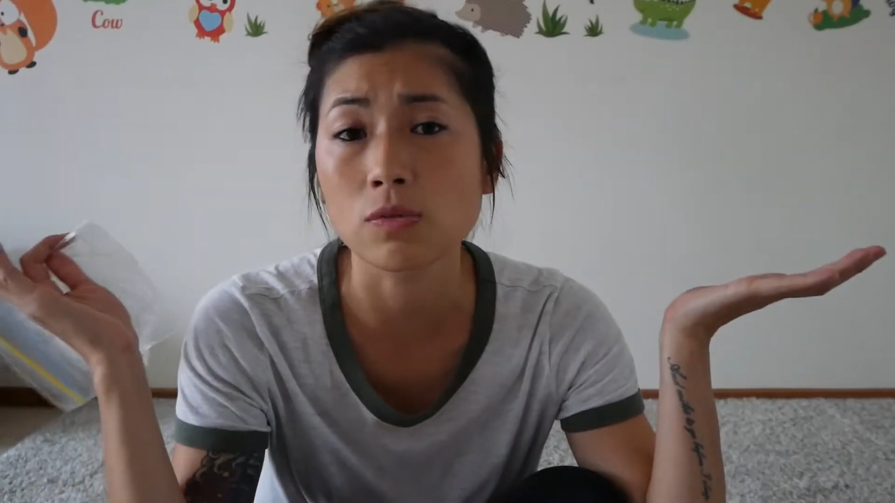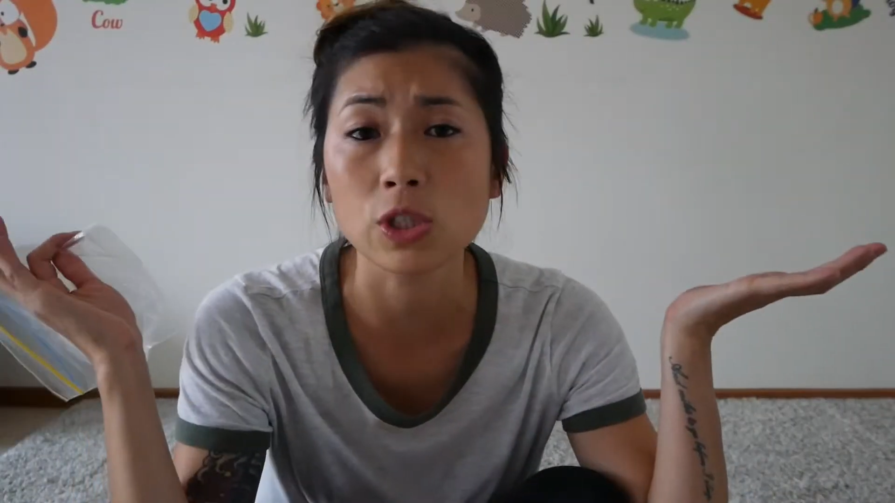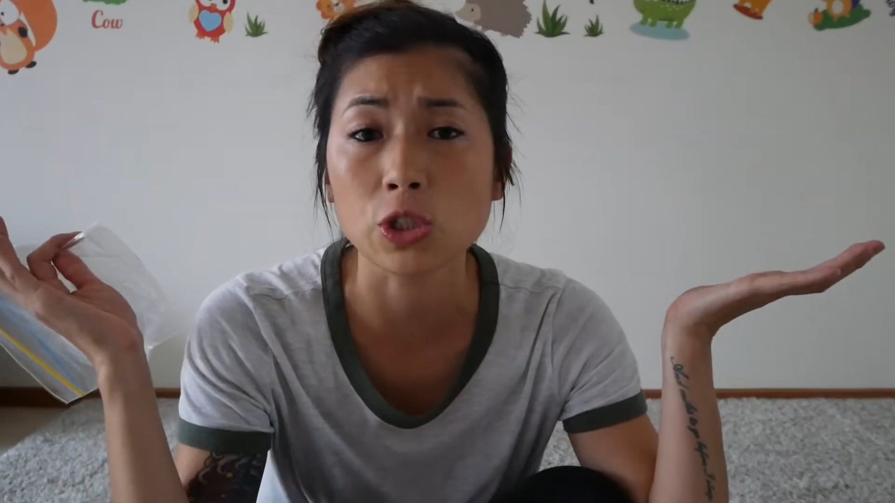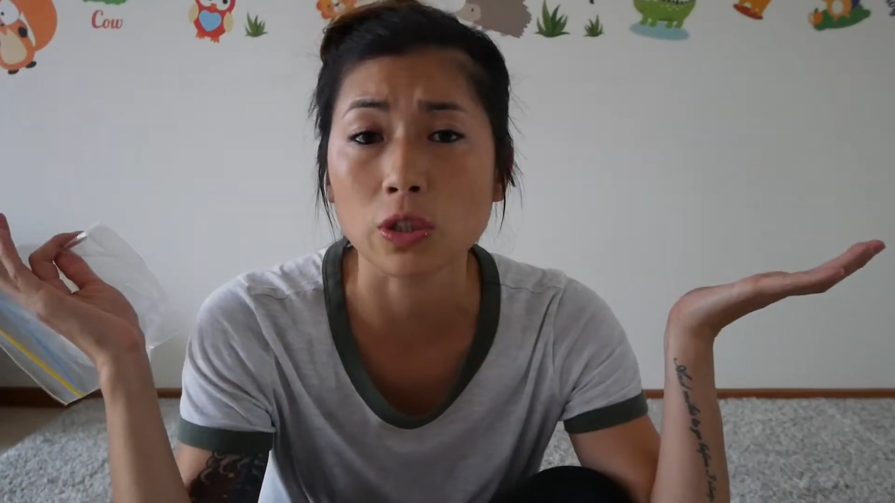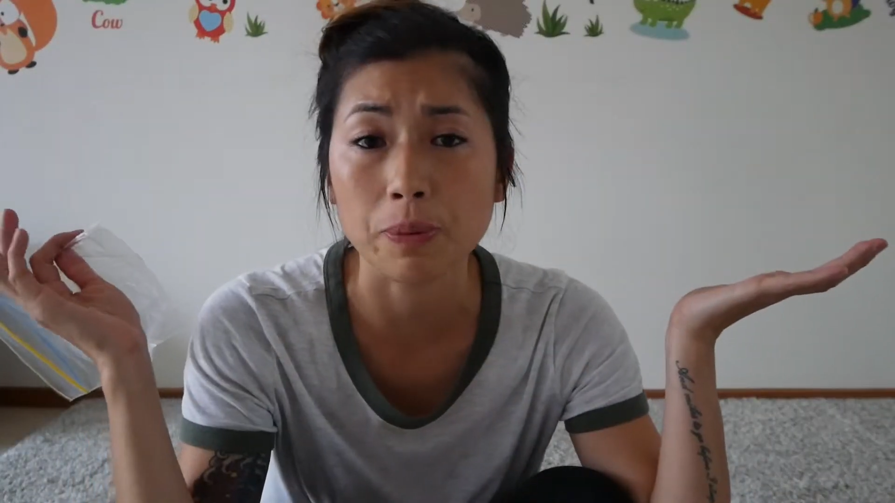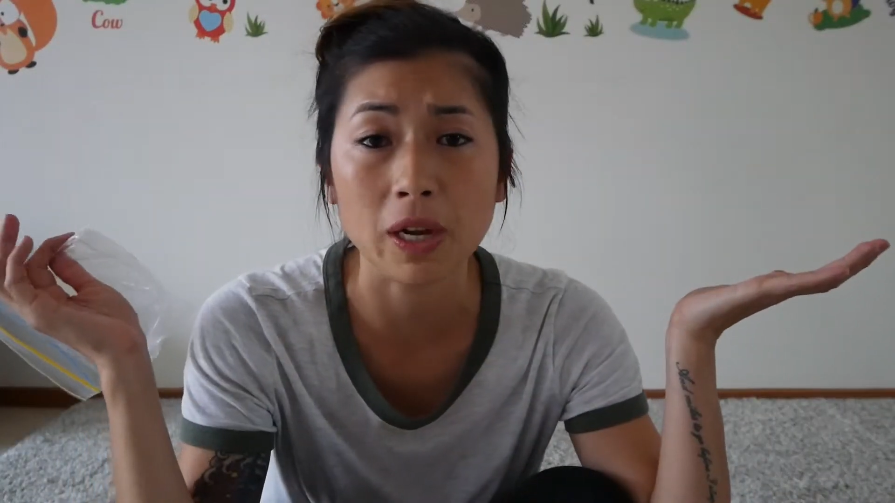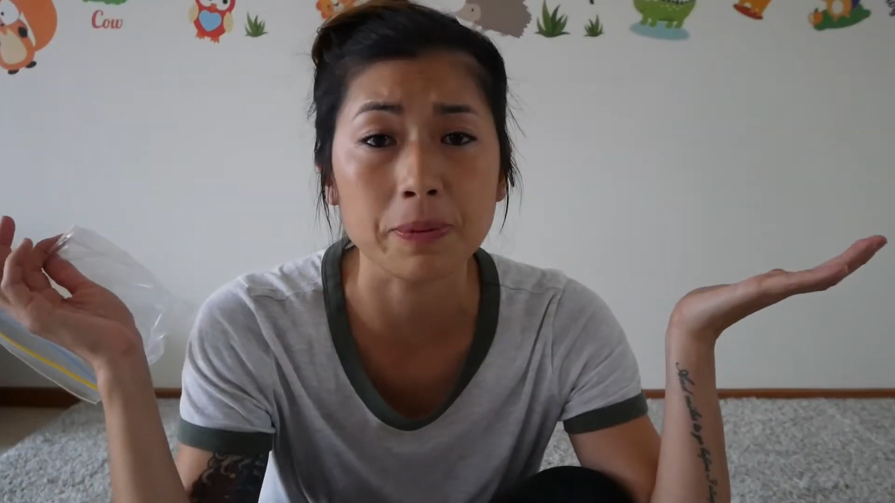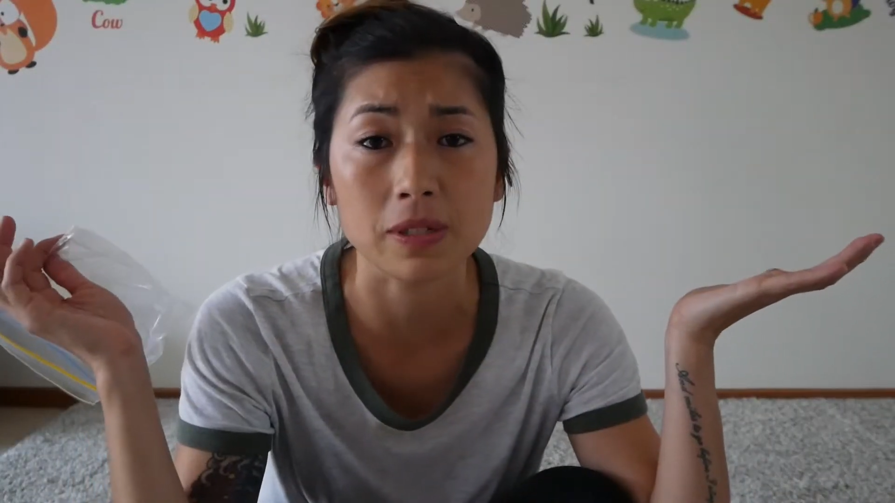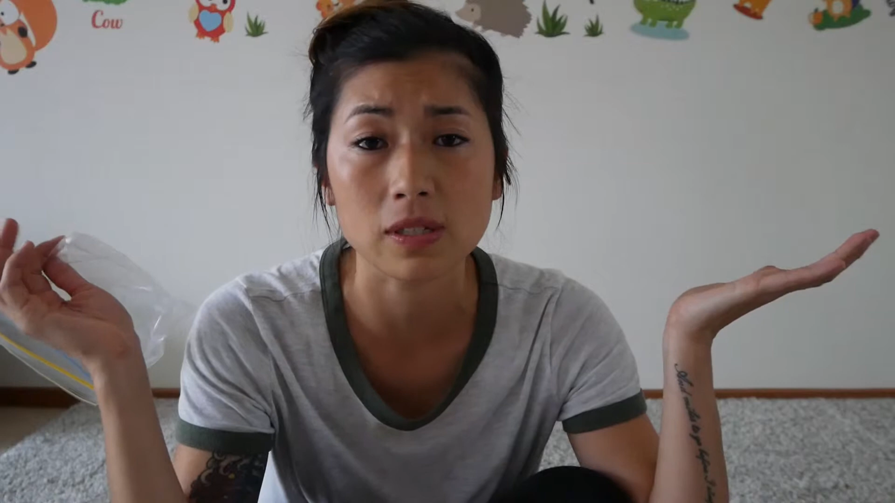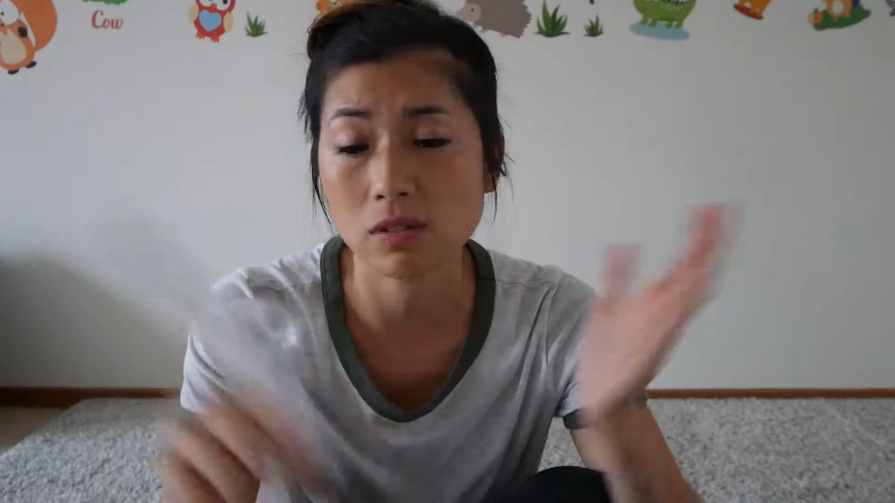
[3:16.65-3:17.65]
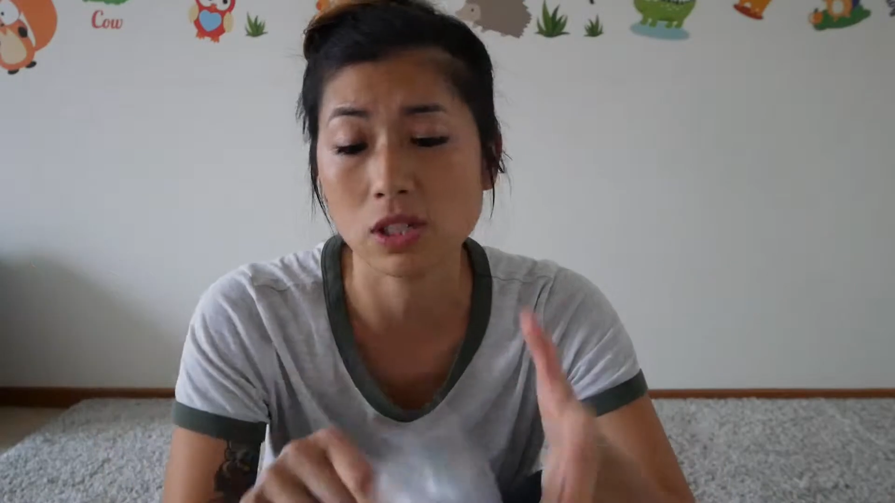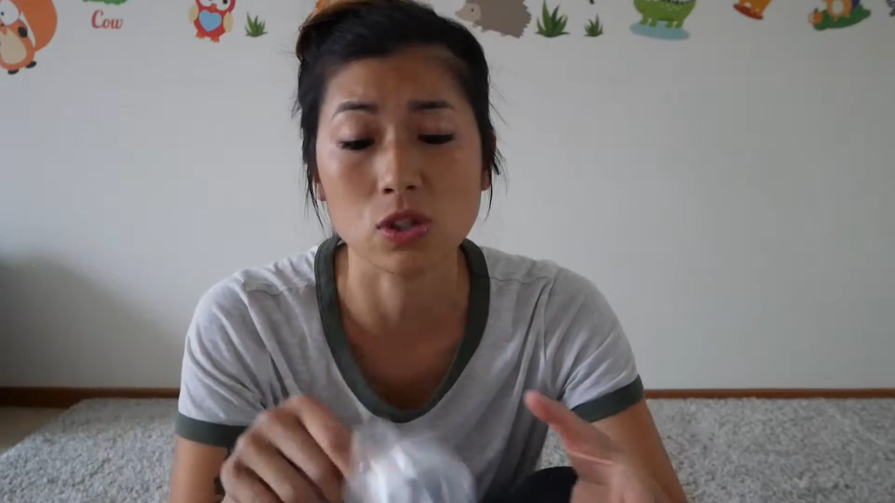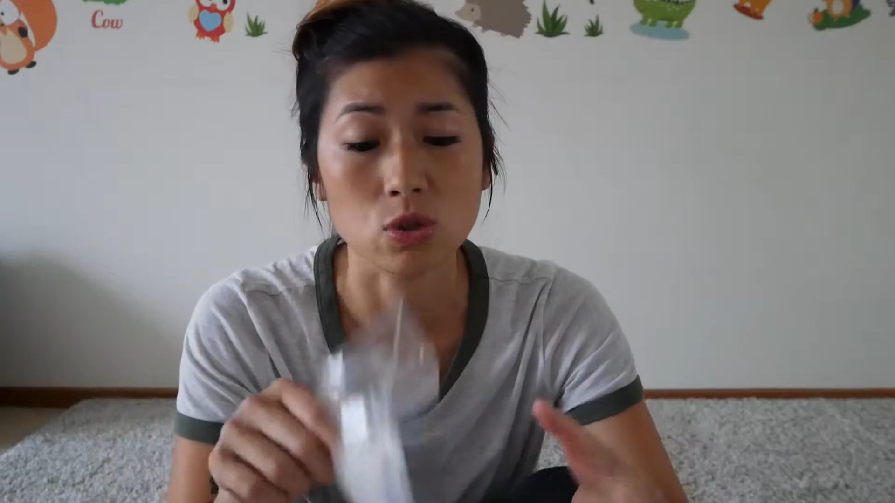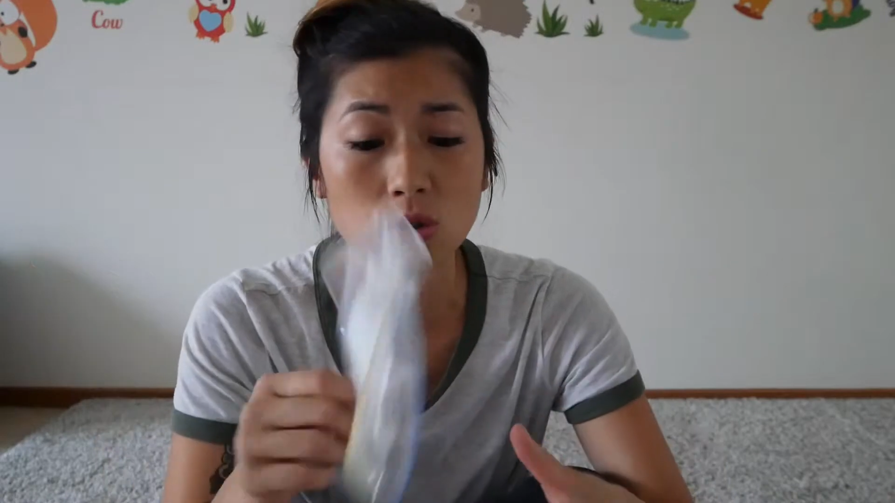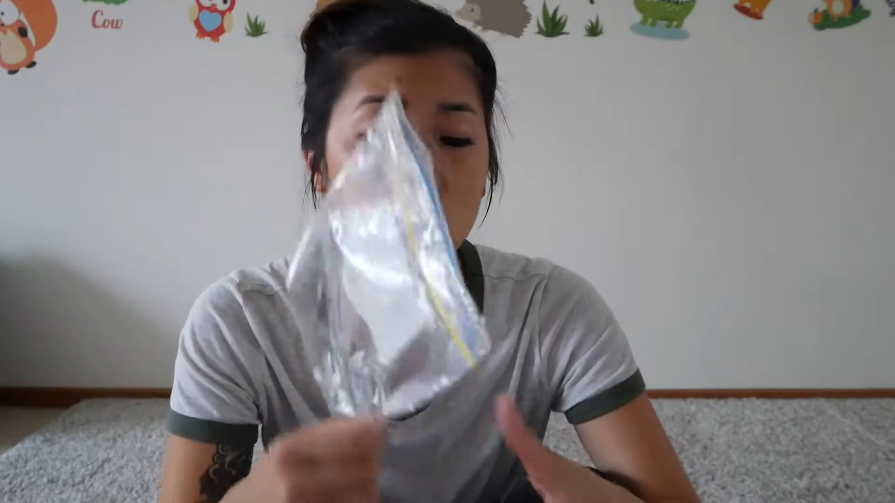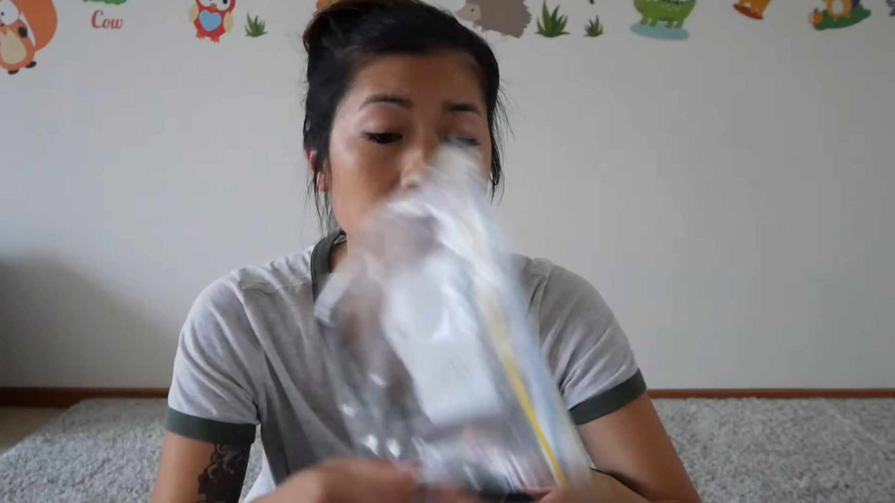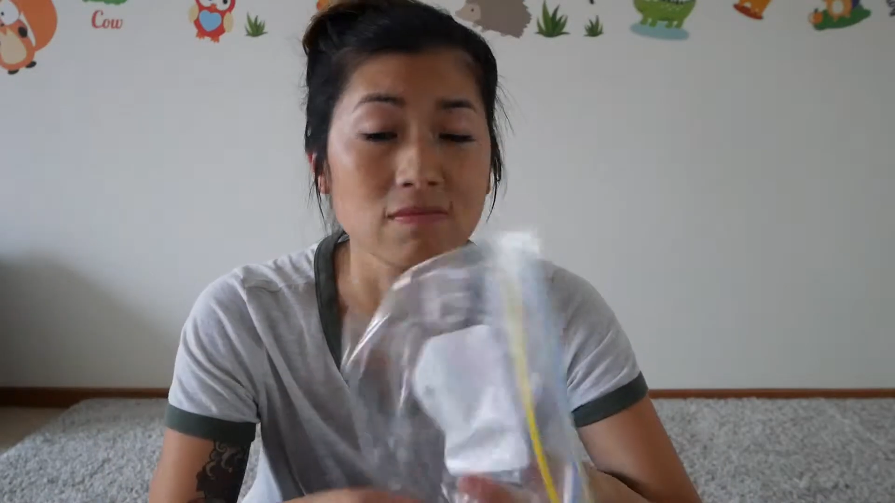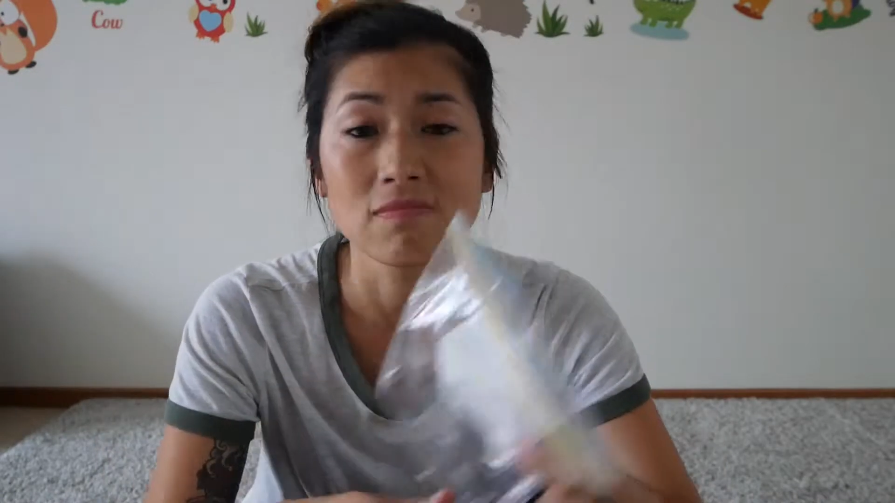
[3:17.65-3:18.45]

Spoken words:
original purpose, to store